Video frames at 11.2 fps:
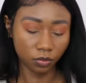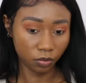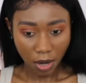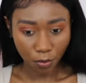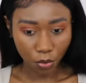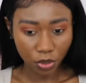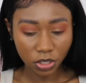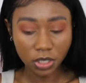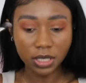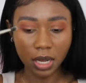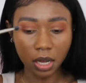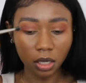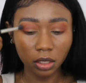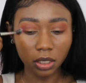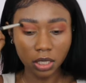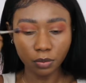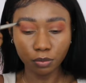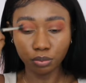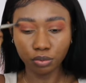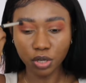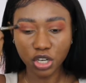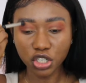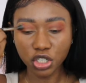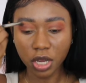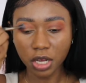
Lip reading: I'm going to take a clean brush